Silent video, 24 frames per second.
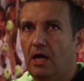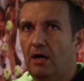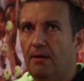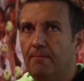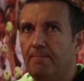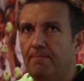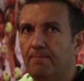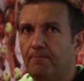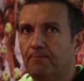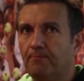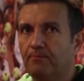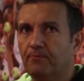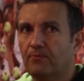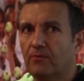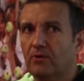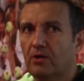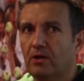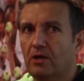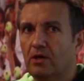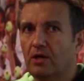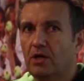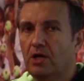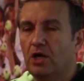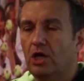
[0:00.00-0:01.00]
um,
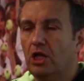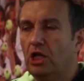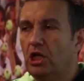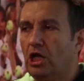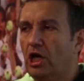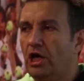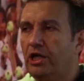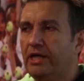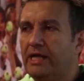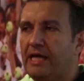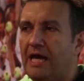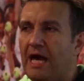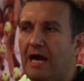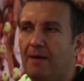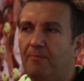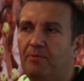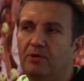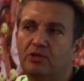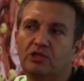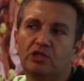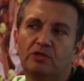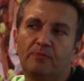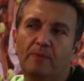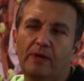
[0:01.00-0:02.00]
learning
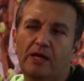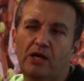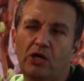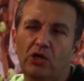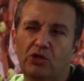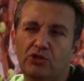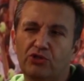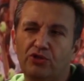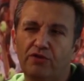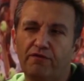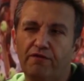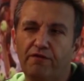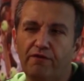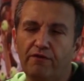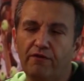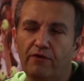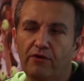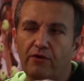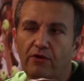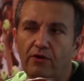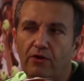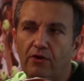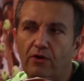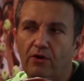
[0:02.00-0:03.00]
happens because of
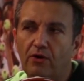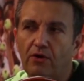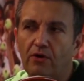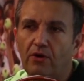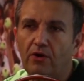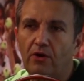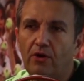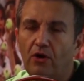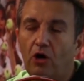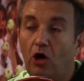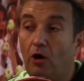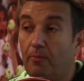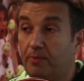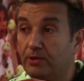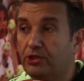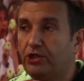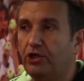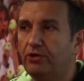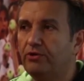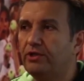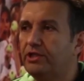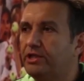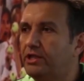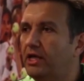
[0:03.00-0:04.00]

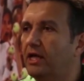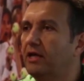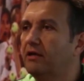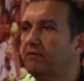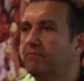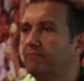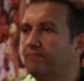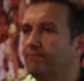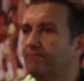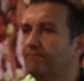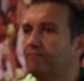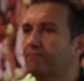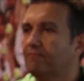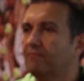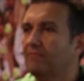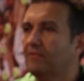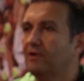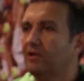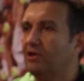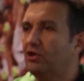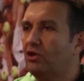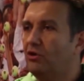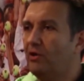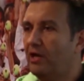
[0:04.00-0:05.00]
opportunity.
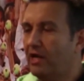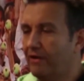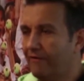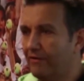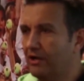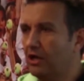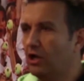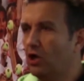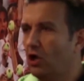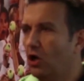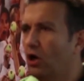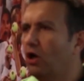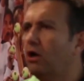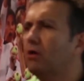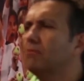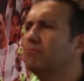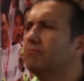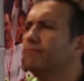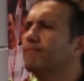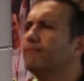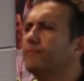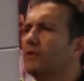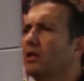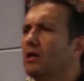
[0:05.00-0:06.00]
You hear a
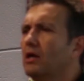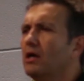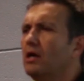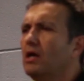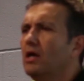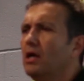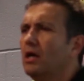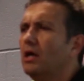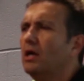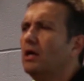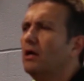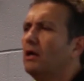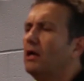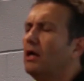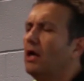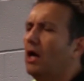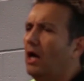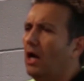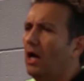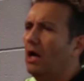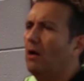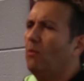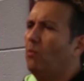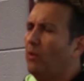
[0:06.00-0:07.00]
lot.
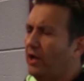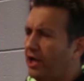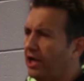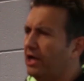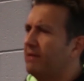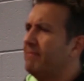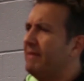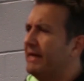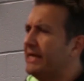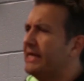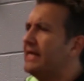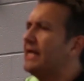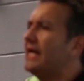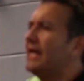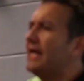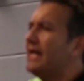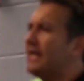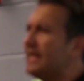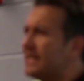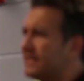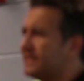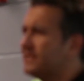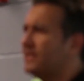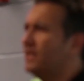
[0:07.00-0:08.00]
Uh, we're going to make
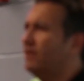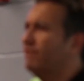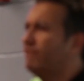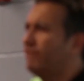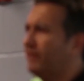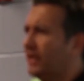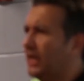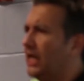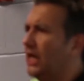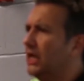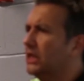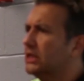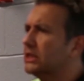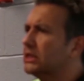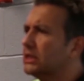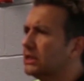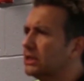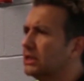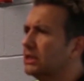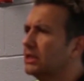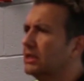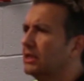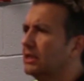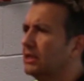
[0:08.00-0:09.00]
it easier for
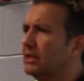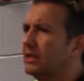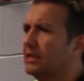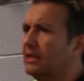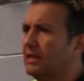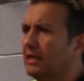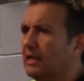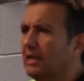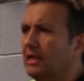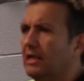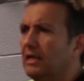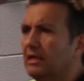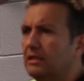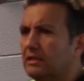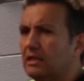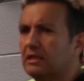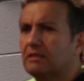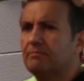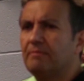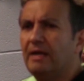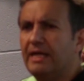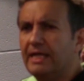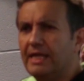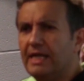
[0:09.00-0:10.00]
kids.
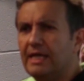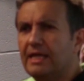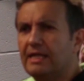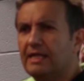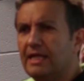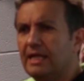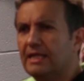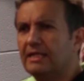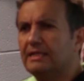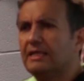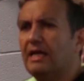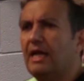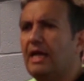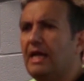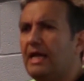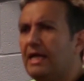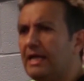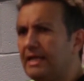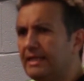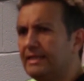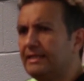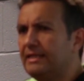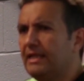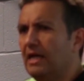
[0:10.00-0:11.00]
Does making things
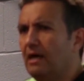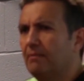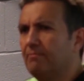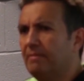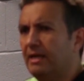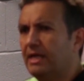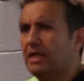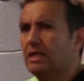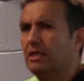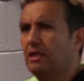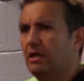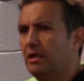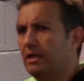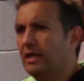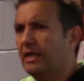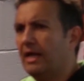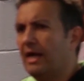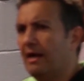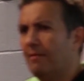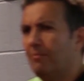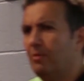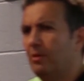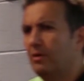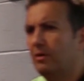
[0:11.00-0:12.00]
easier make
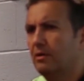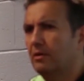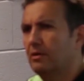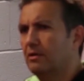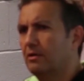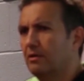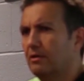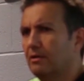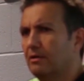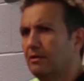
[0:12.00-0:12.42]
learning happen?